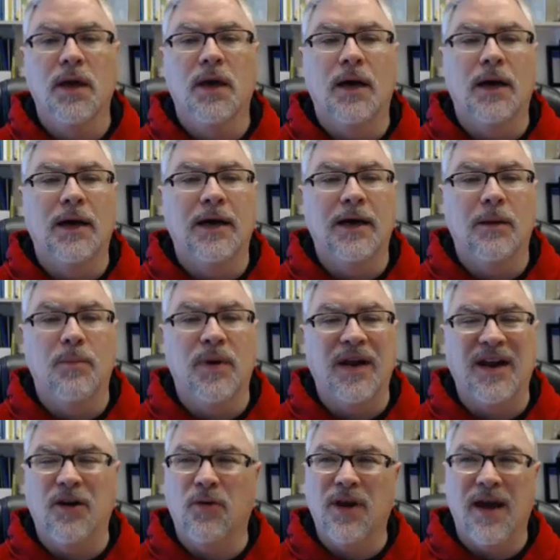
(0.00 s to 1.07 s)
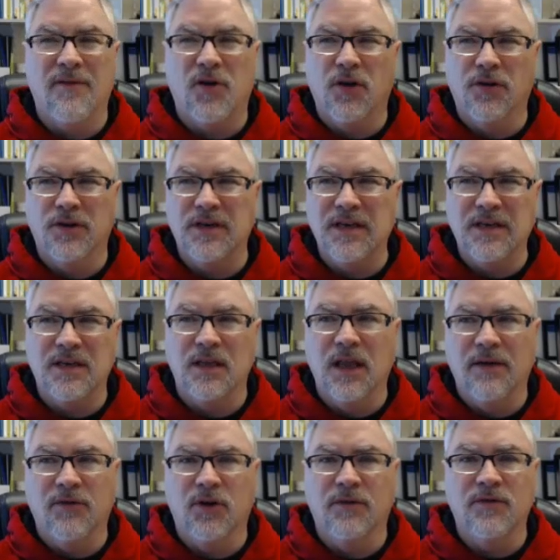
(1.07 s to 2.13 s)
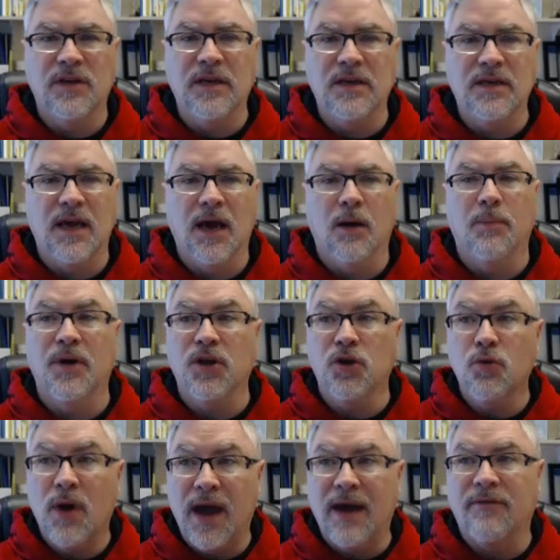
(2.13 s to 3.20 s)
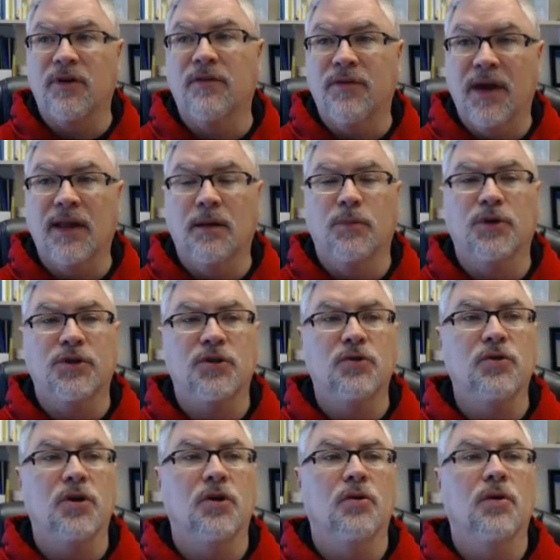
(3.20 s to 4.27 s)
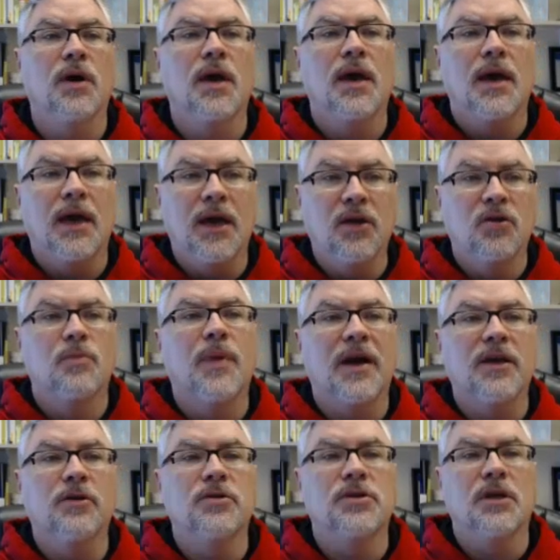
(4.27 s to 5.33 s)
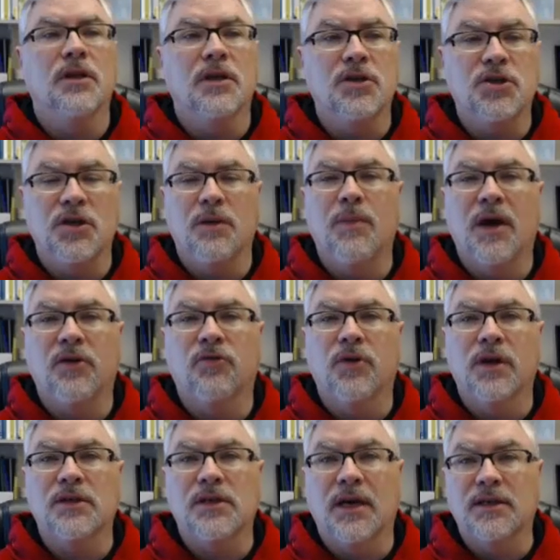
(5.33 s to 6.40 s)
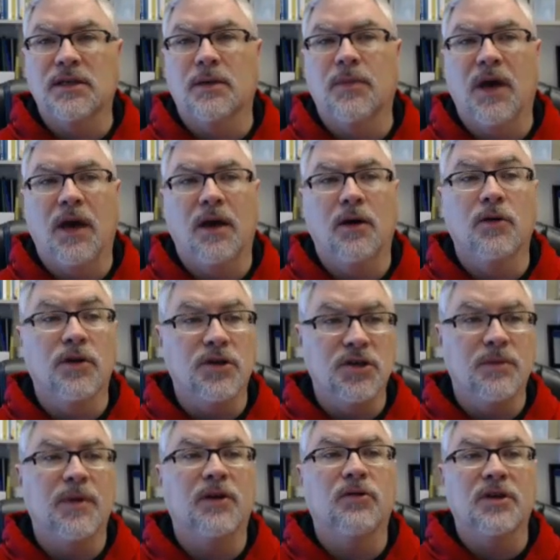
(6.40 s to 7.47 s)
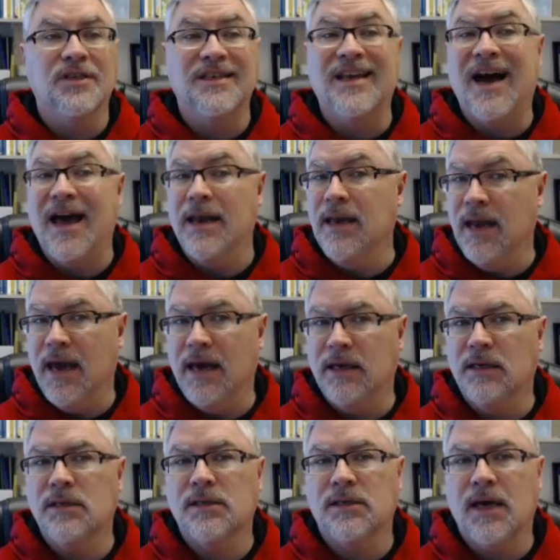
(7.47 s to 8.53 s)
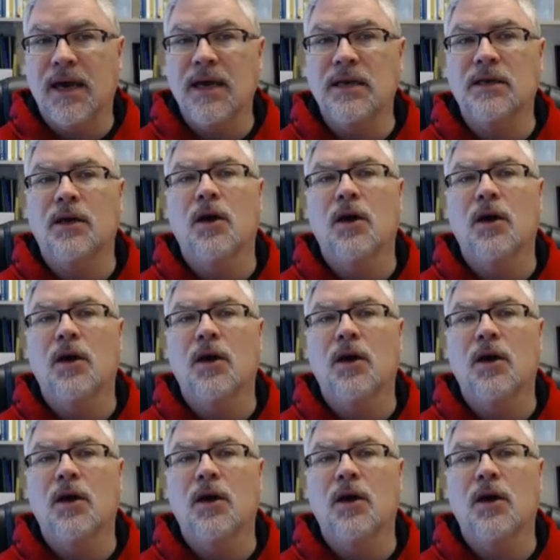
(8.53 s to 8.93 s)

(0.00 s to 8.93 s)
but I don't have all the deep level of detail. But you have it available to you either by using the GMetrix SAM or the GMetrix.net site,